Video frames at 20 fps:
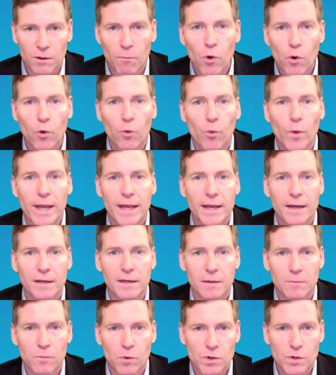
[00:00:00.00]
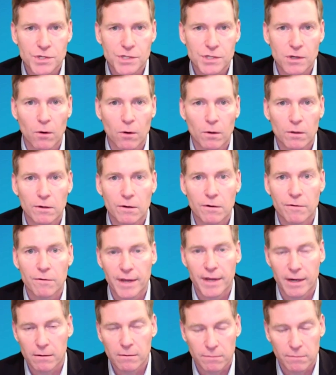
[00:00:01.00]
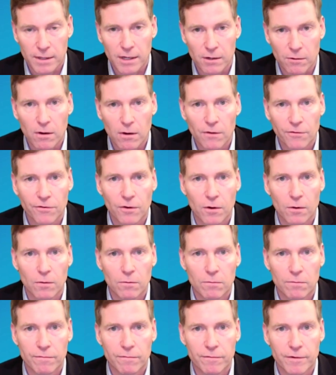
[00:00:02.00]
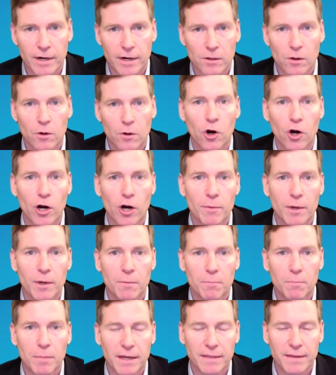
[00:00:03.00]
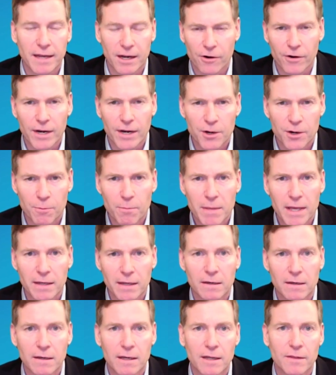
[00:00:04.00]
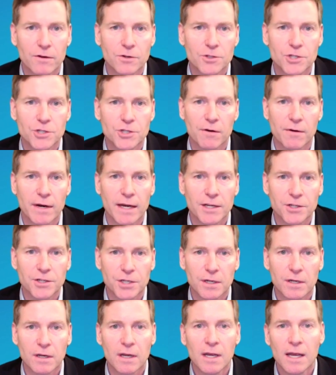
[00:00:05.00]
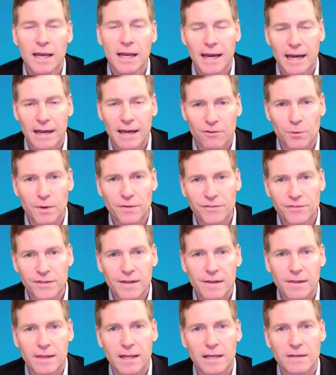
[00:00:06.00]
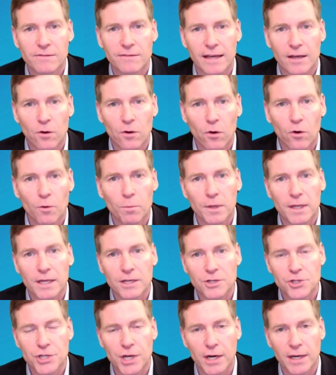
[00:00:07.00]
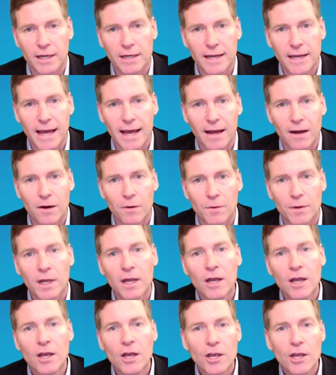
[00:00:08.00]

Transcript: you know, more wind and more solar that are that are also very low carbon, but that are intermittent in their generation, and as we see things like coal plants shutting down,